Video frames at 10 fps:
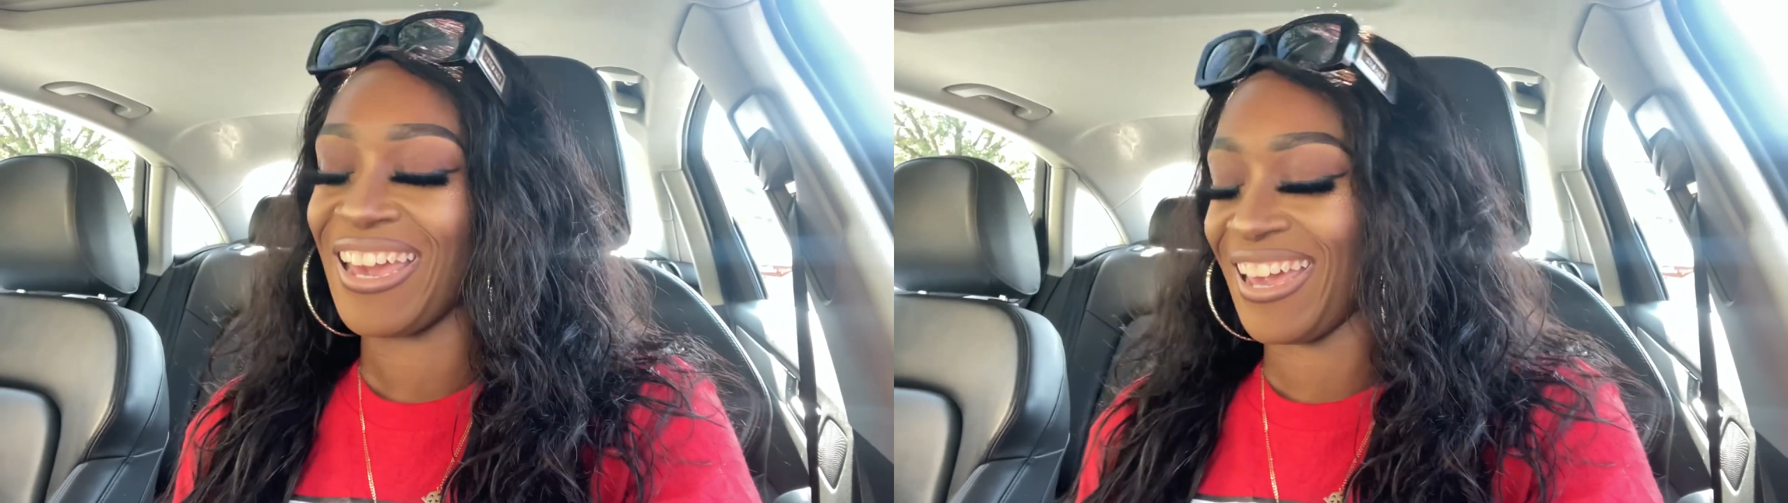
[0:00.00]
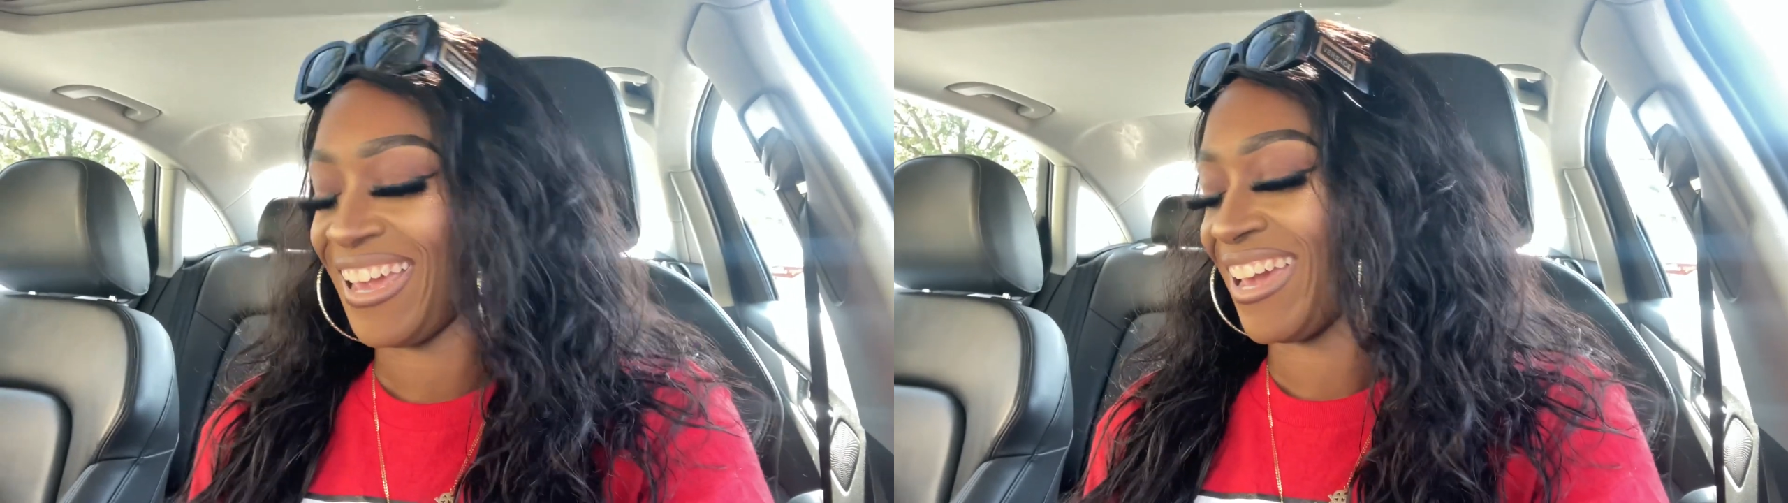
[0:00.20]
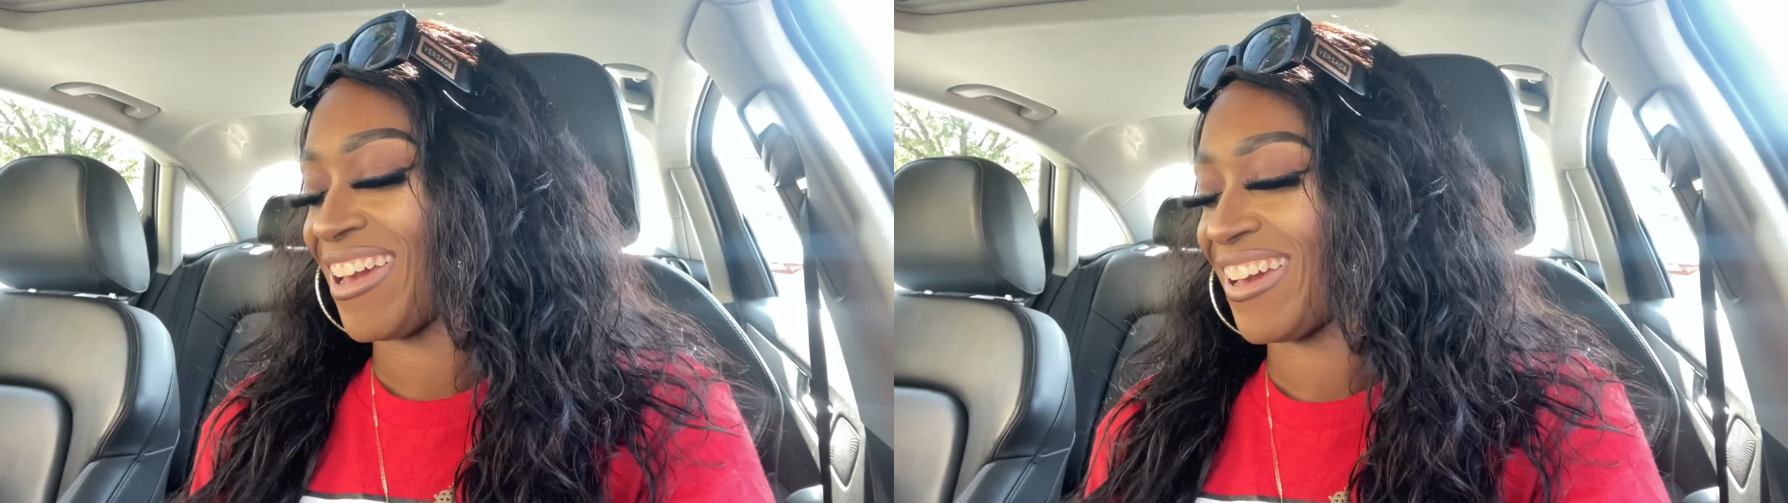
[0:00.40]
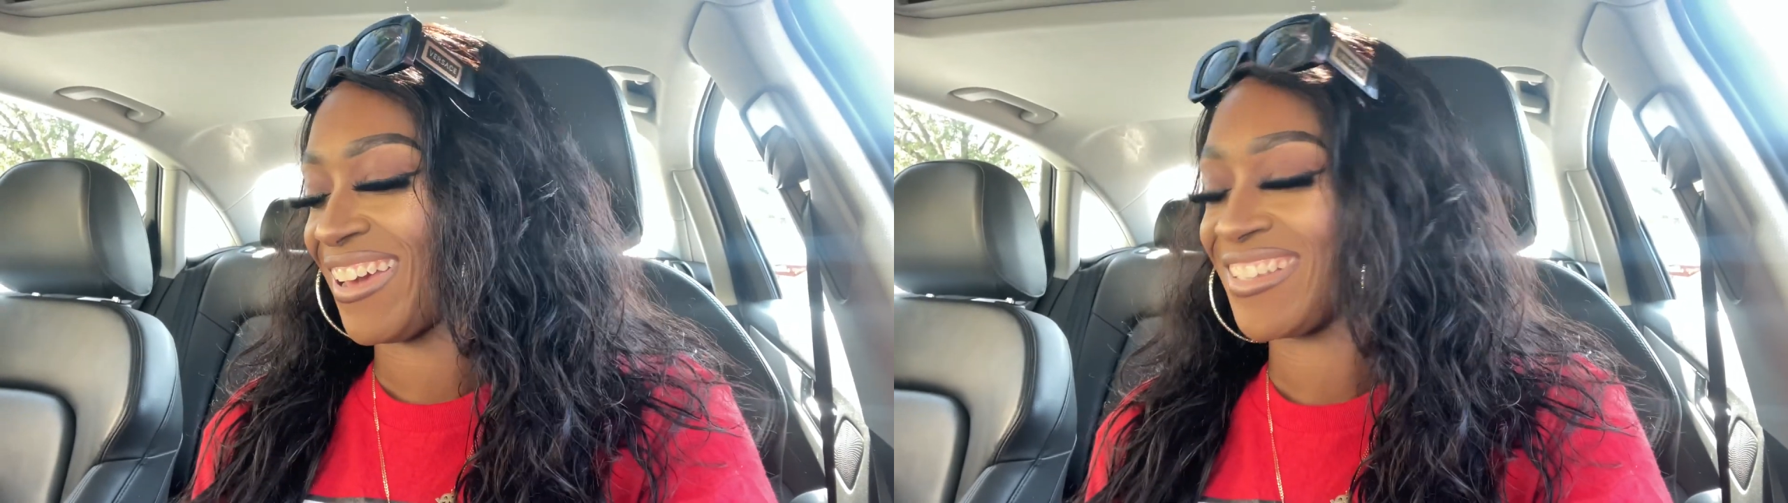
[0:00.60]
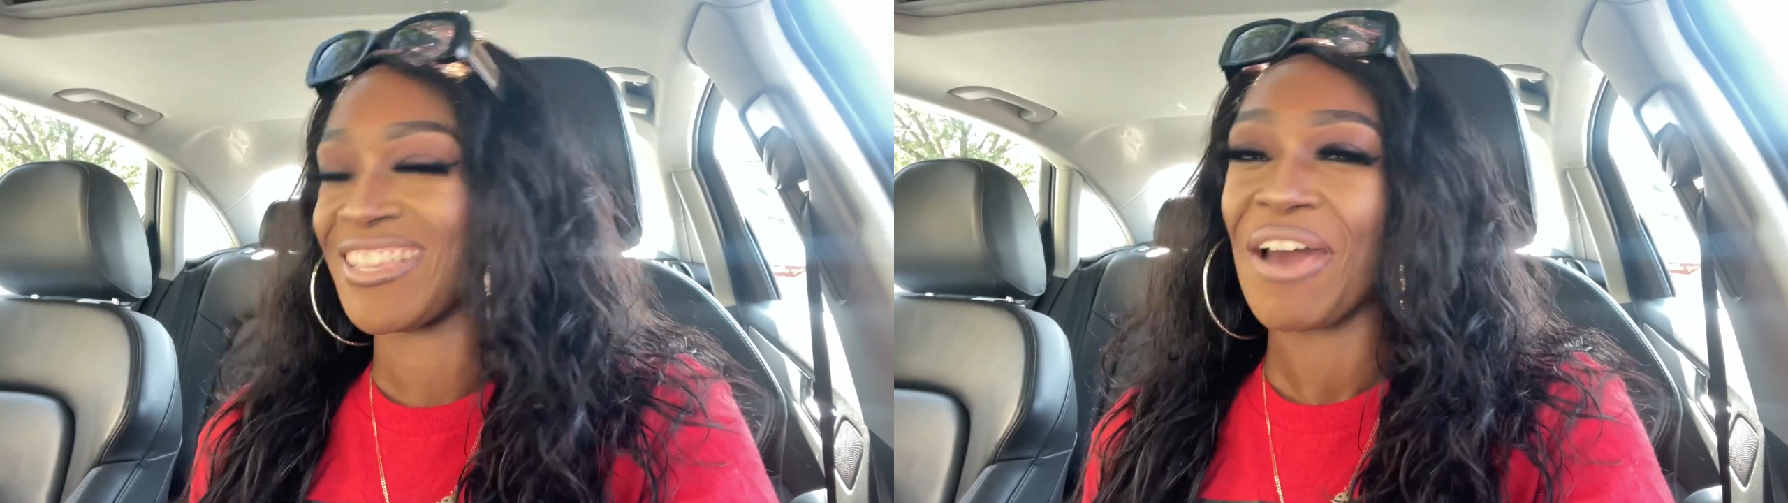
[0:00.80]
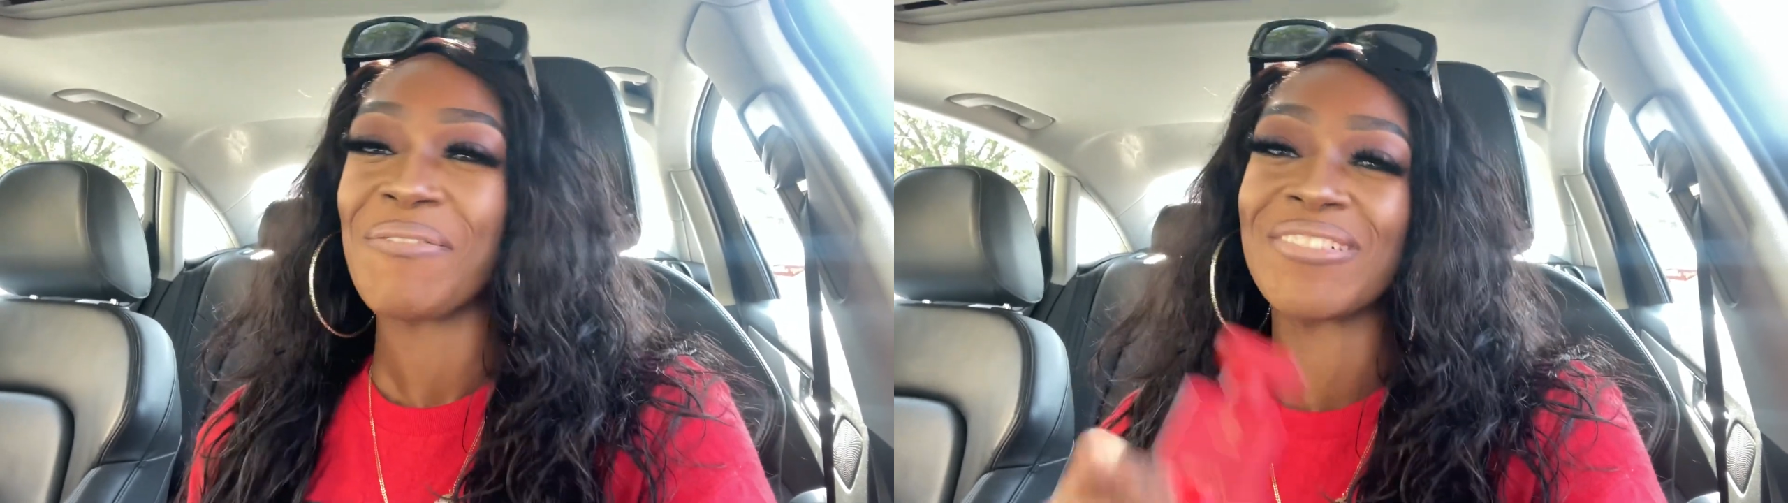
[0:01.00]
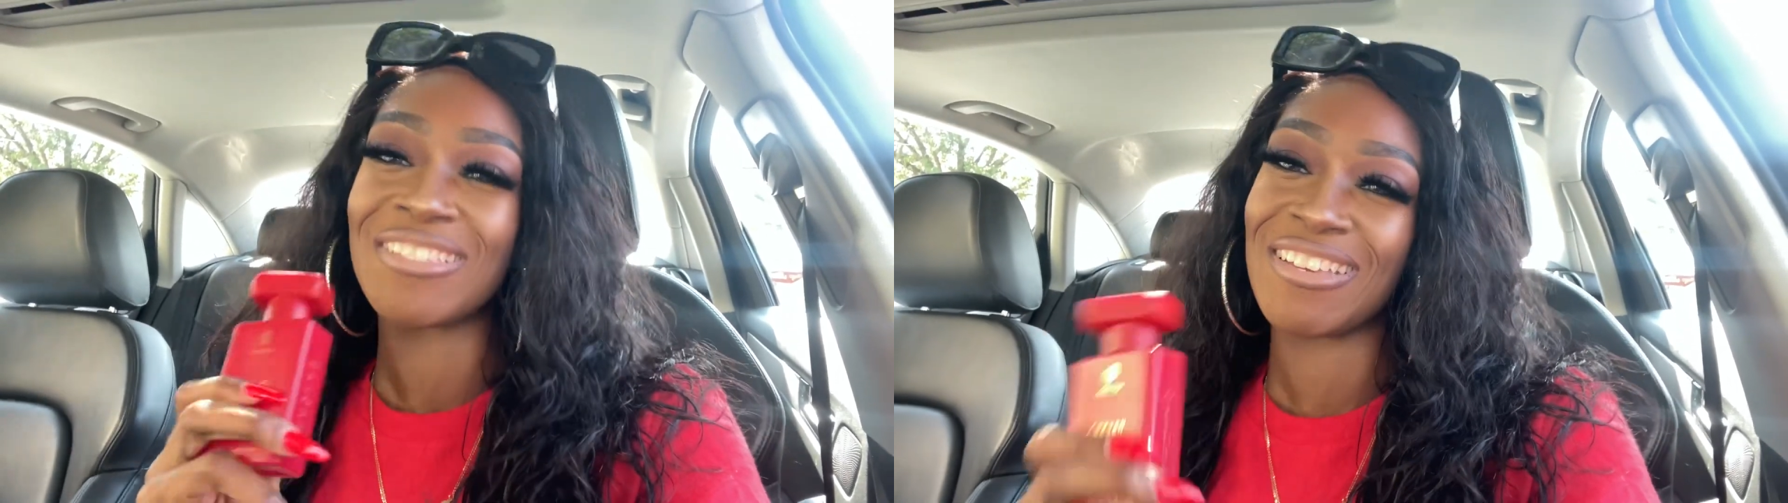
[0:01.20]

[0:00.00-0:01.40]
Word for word: and i will